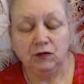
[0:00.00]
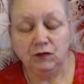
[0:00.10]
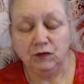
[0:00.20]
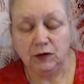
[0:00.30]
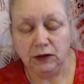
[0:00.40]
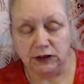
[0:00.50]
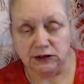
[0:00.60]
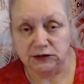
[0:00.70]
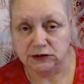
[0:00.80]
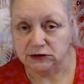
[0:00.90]
Right,
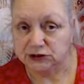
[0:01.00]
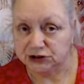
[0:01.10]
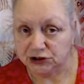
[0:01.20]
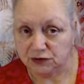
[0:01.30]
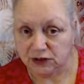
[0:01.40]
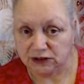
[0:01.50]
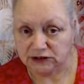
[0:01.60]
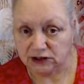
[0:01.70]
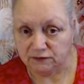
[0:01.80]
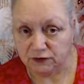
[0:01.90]
so let's
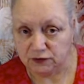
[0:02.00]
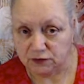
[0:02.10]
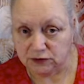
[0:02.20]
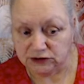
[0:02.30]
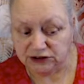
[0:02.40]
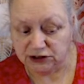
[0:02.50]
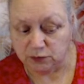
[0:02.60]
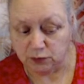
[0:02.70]
have a look and see what